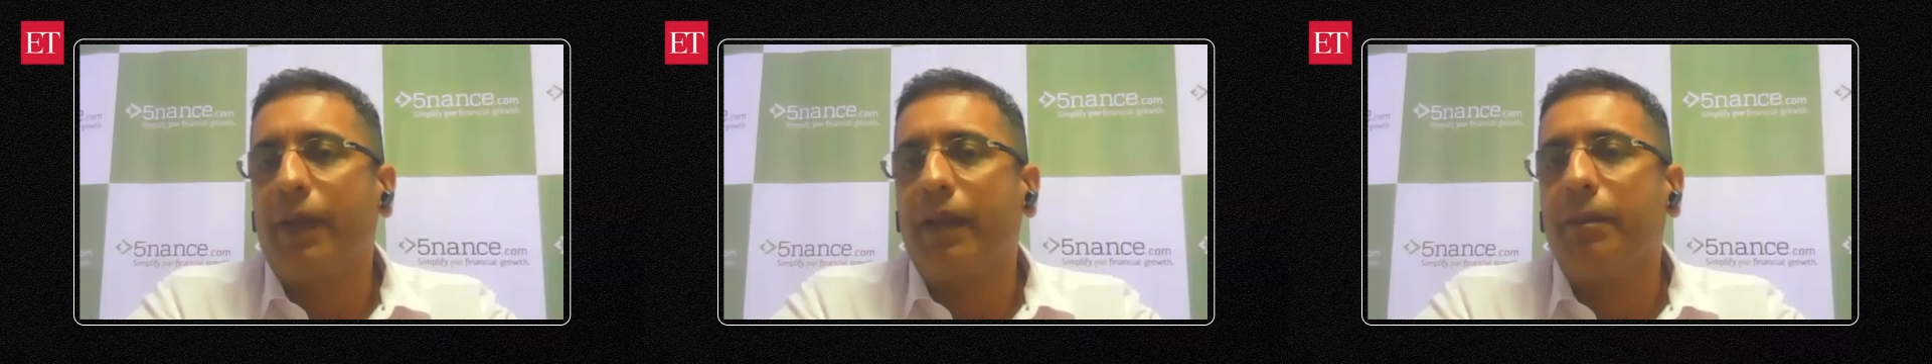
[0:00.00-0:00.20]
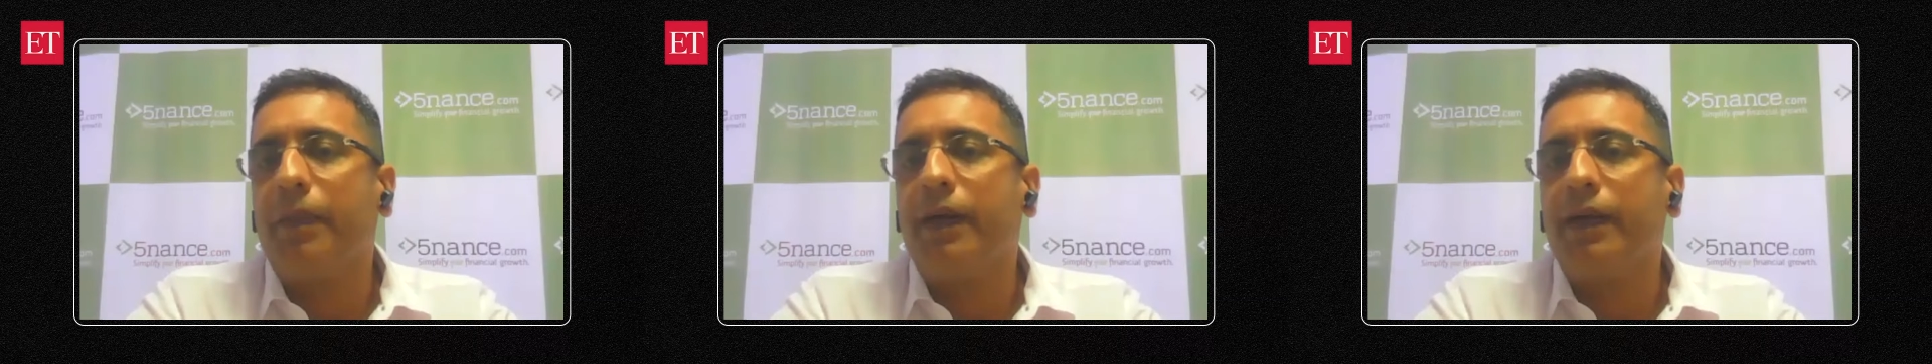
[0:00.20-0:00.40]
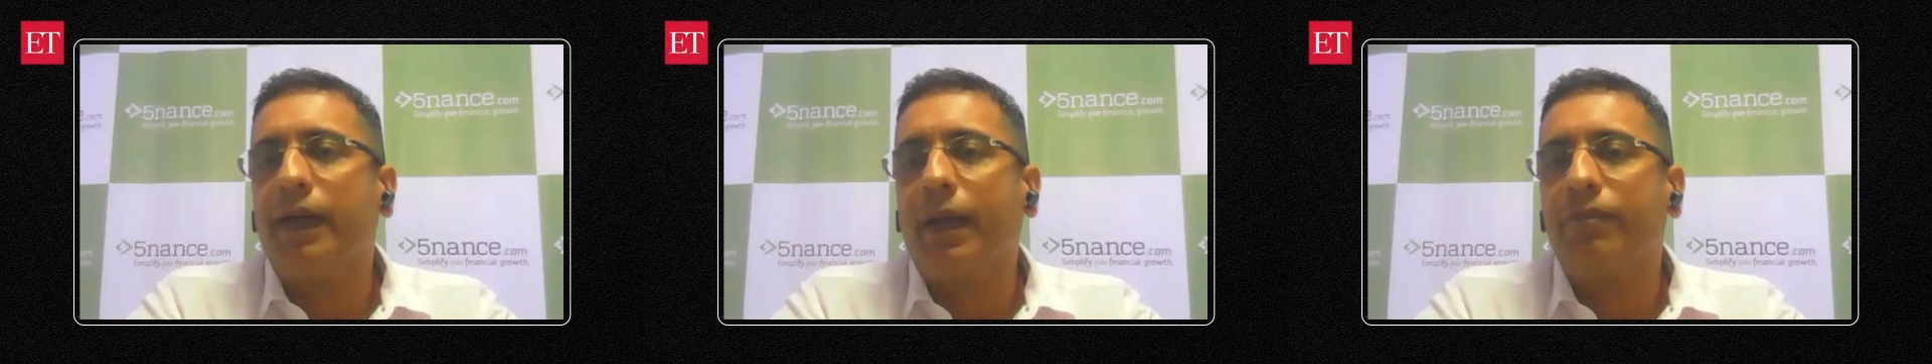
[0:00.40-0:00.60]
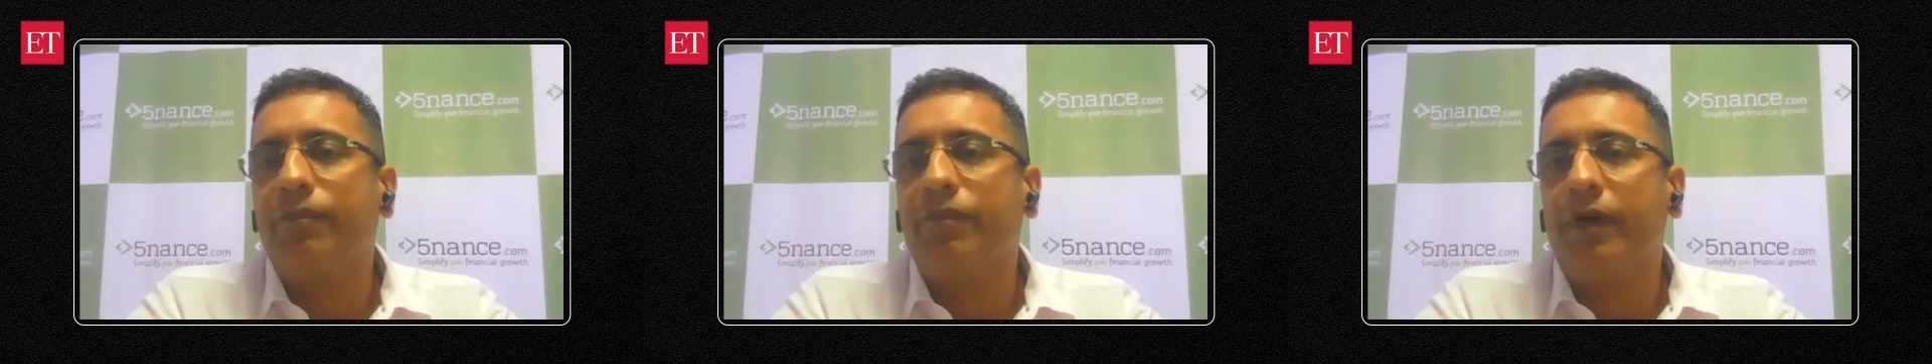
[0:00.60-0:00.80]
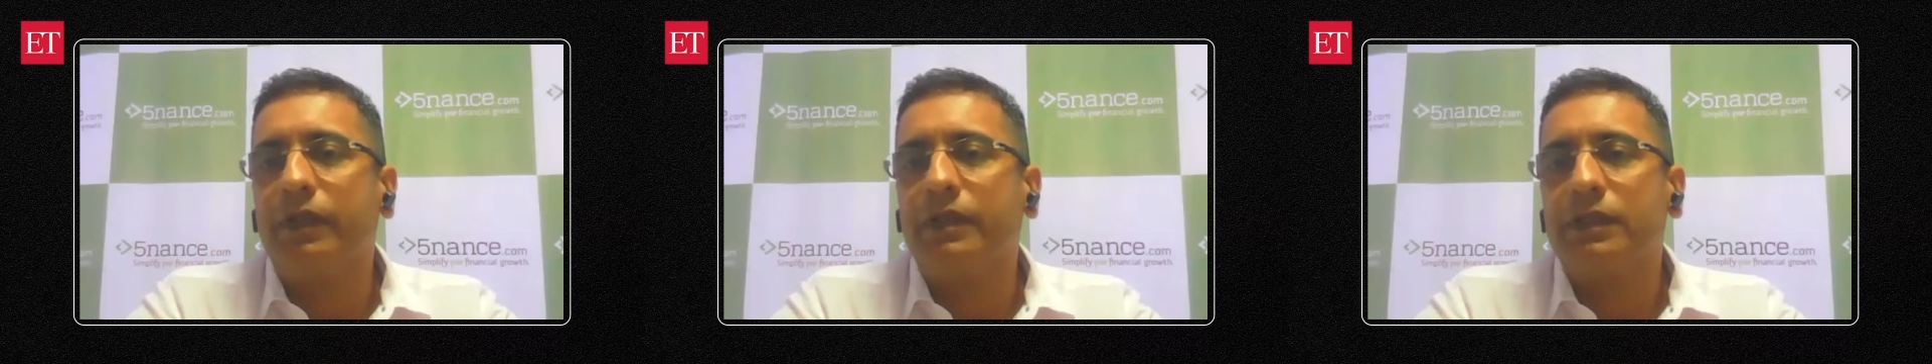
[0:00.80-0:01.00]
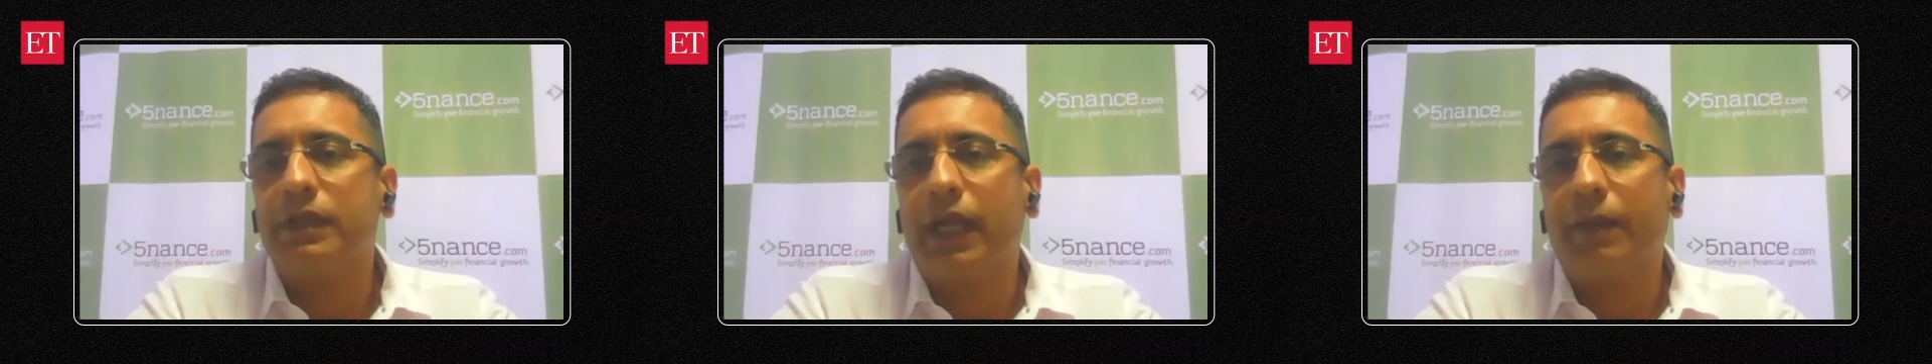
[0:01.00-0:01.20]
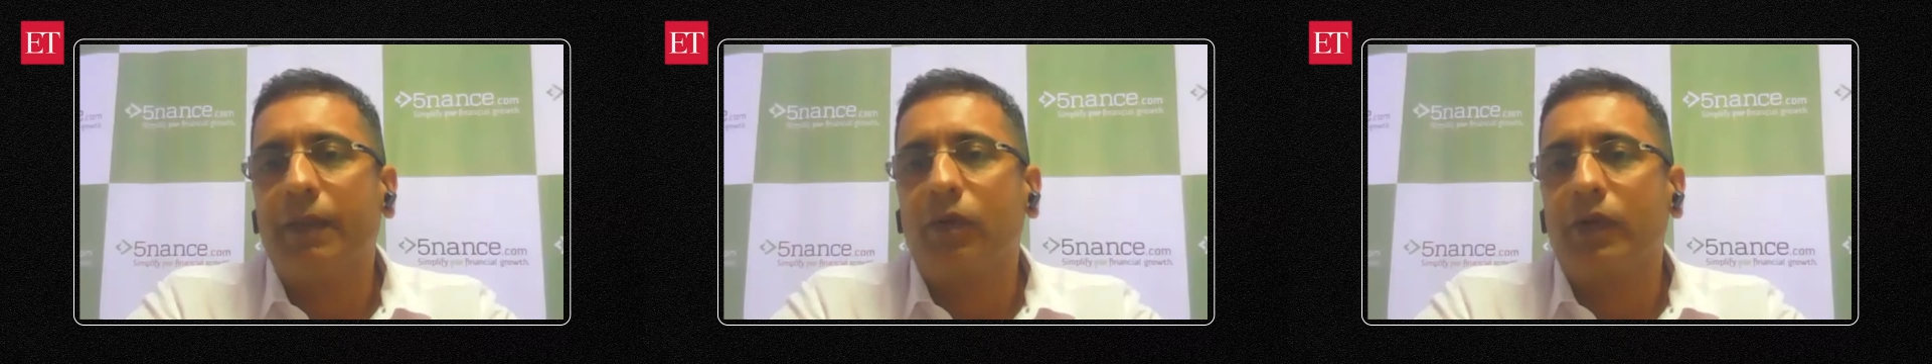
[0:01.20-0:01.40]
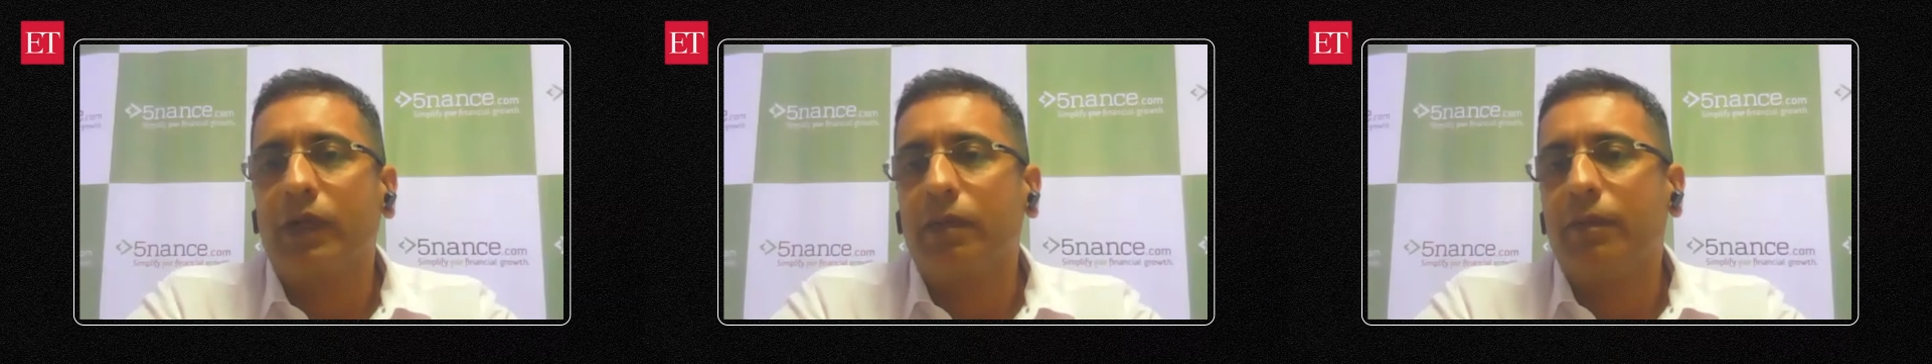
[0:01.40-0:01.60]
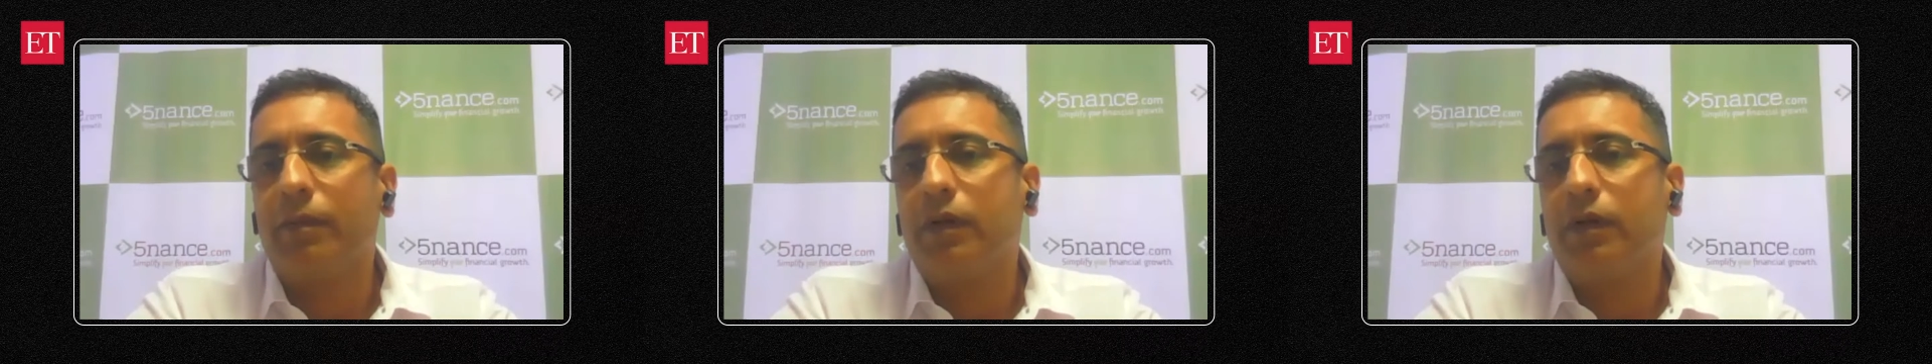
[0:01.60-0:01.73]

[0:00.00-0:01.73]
and mid cap funds that I'm talking